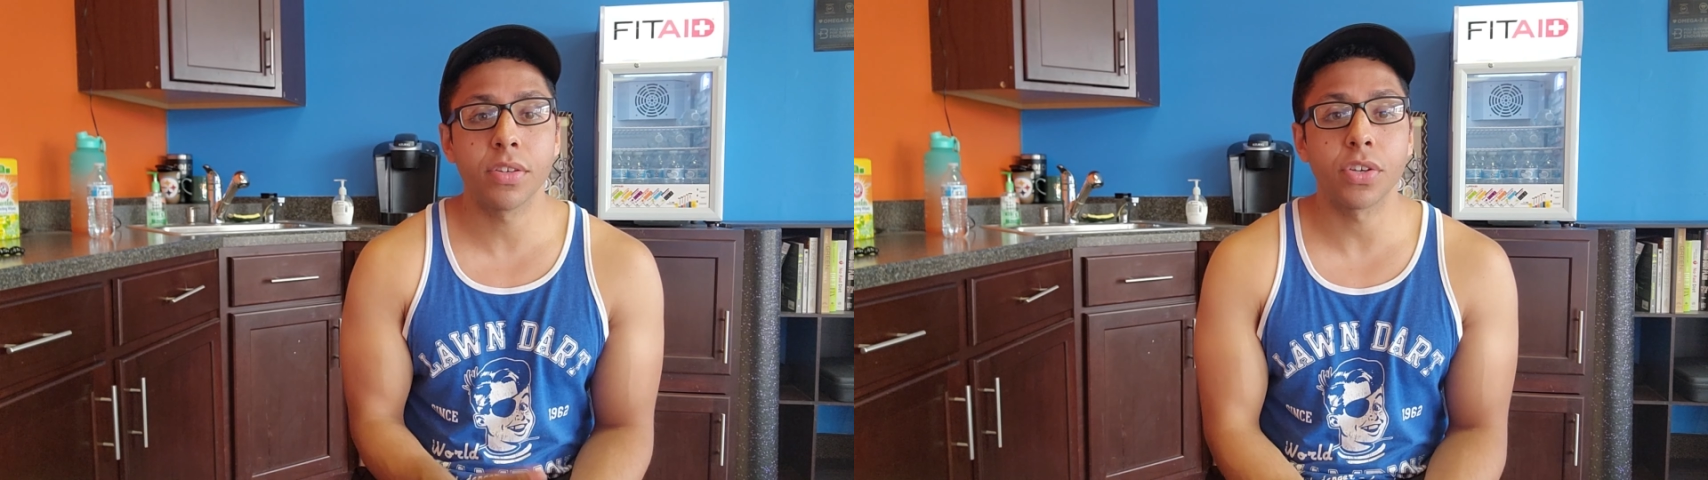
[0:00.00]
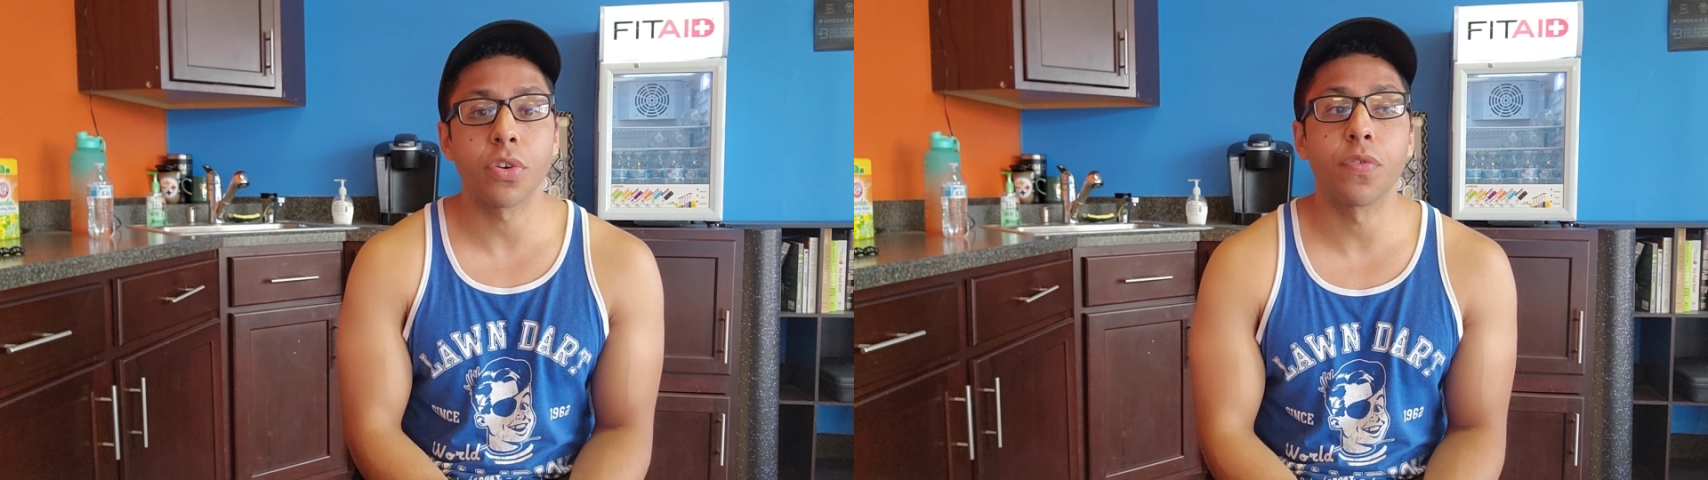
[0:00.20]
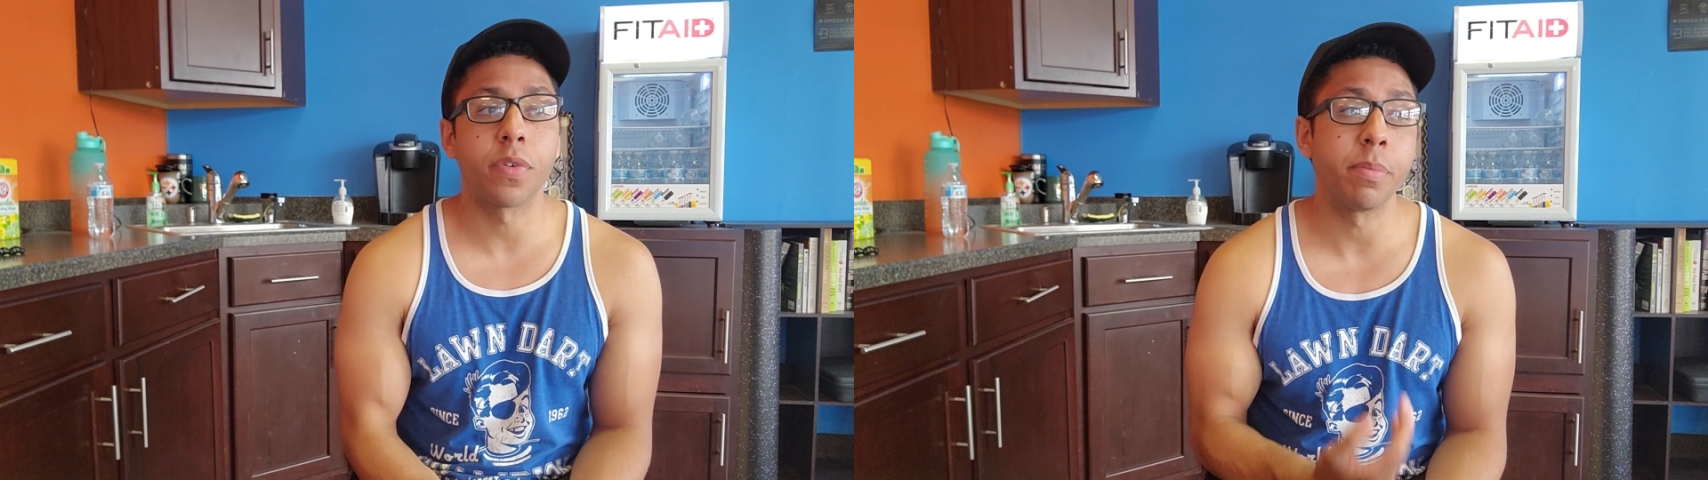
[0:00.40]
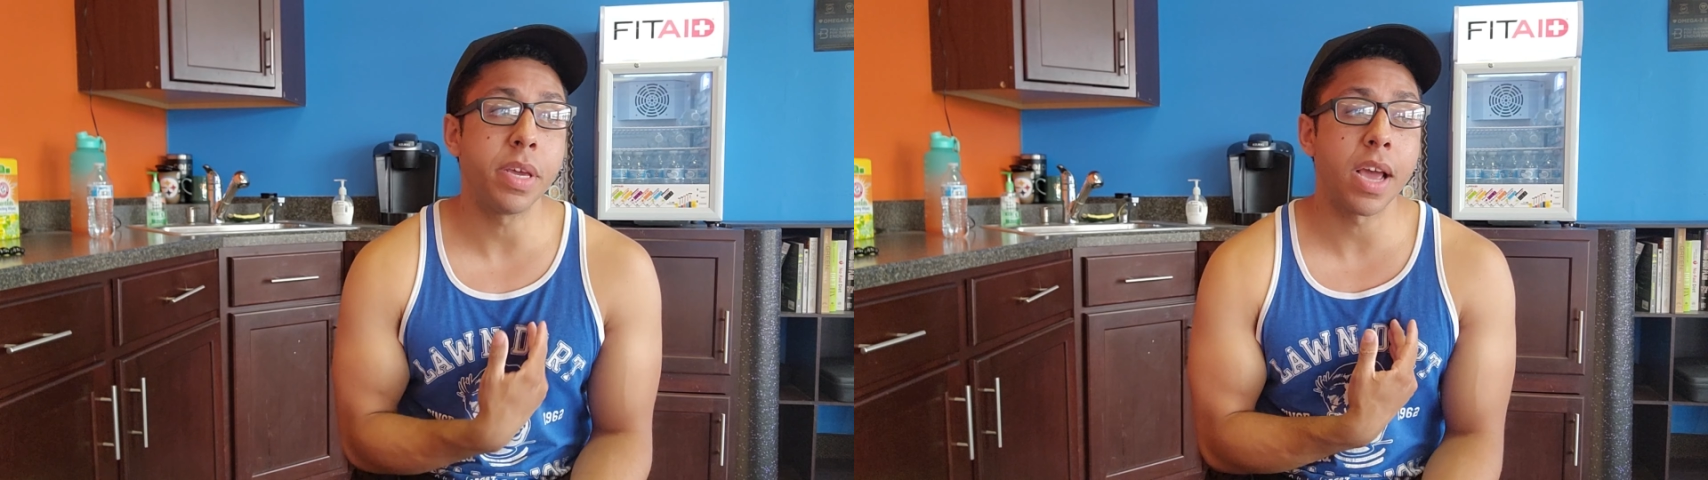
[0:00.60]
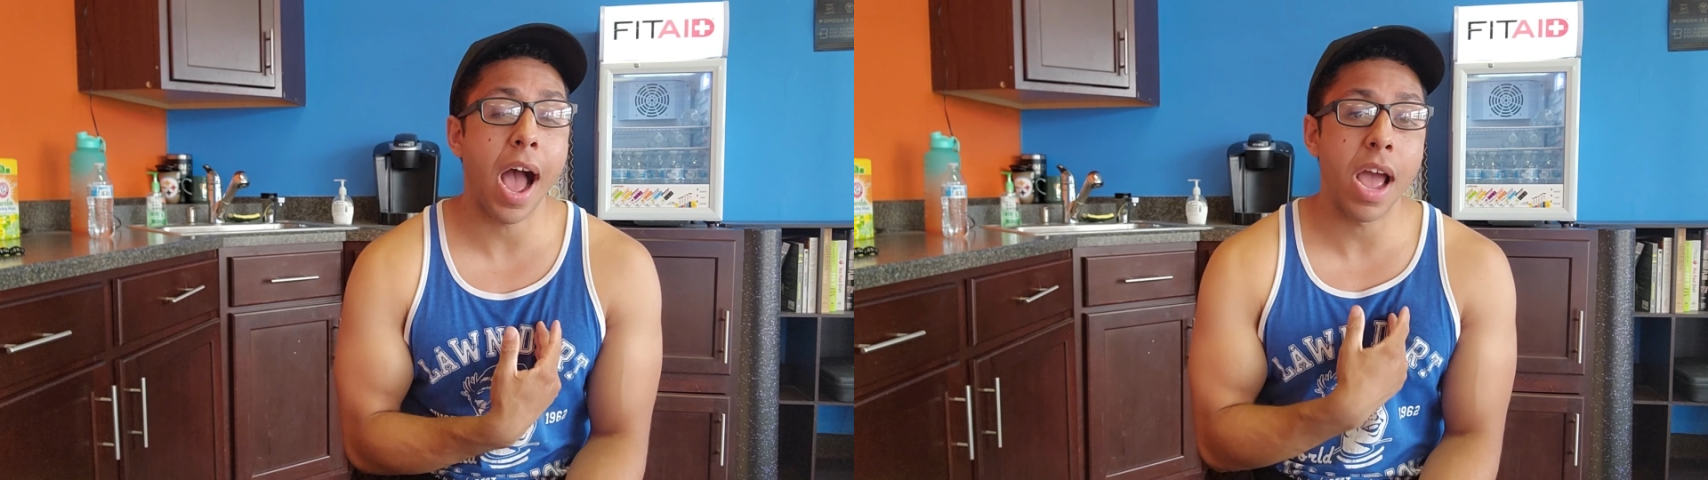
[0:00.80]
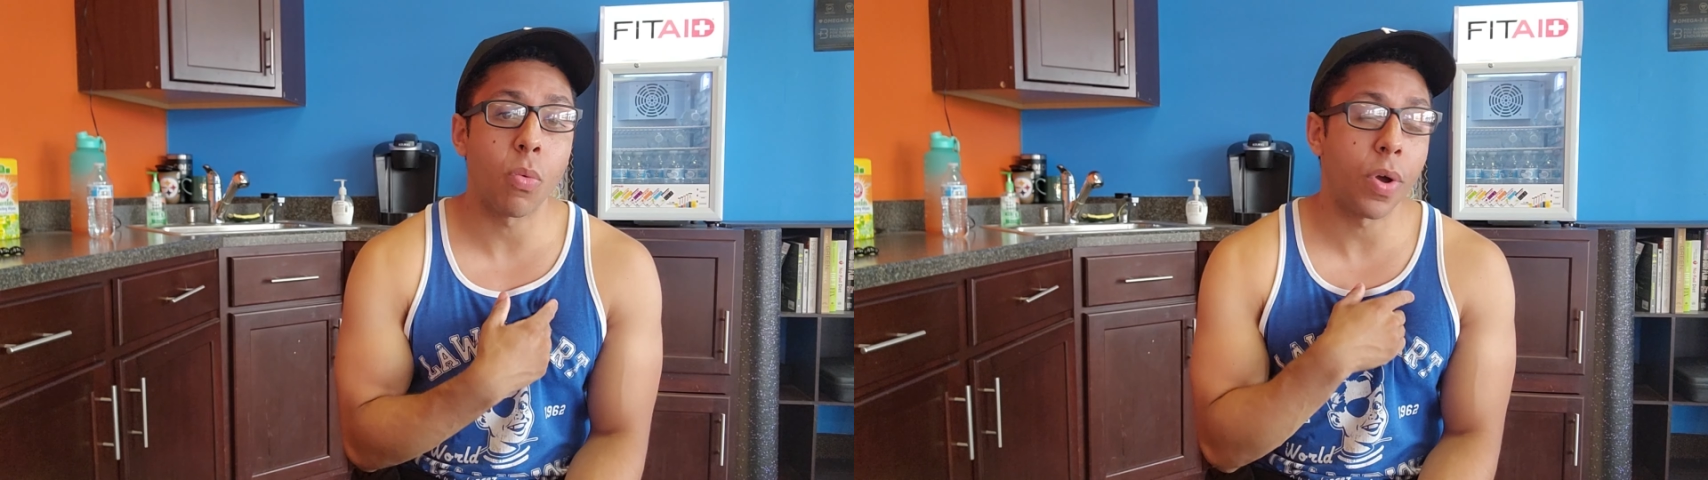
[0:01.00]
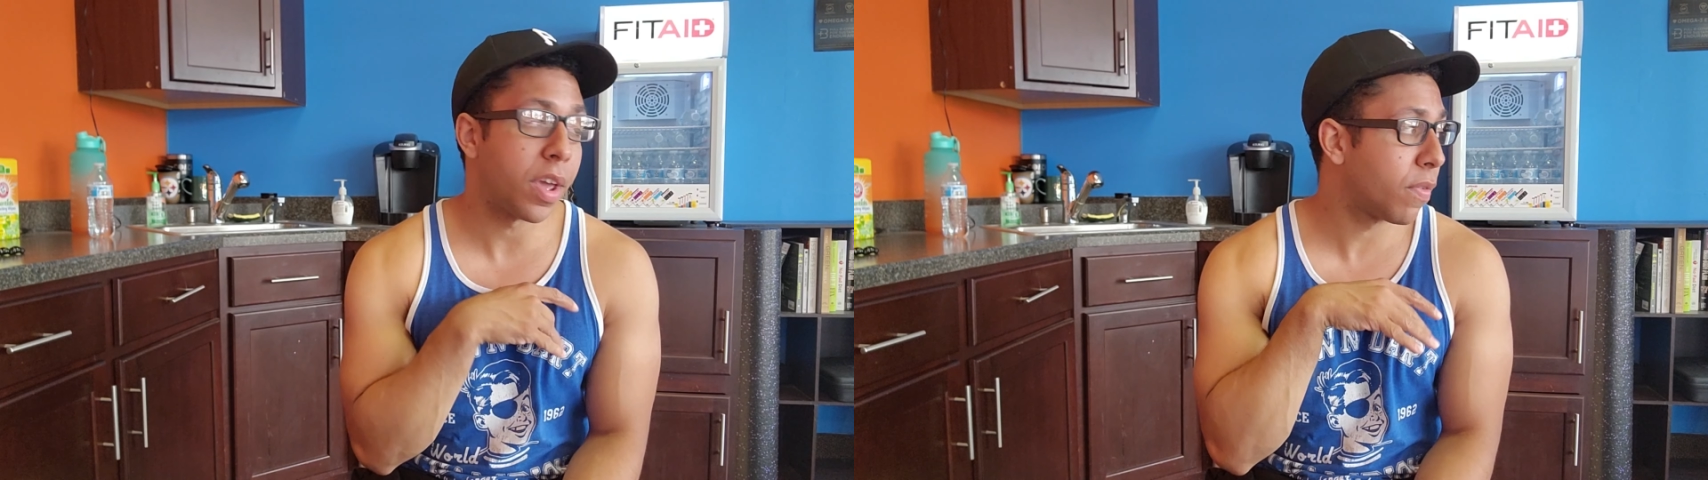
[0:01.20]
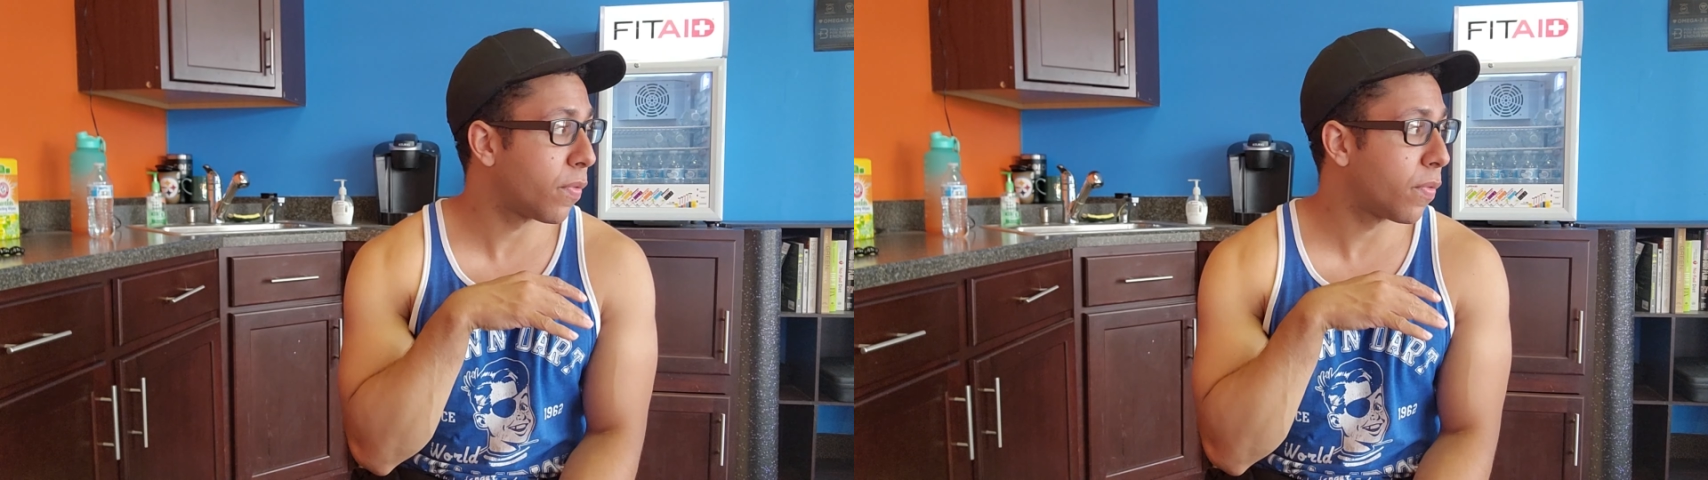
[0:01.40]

So for me, I wake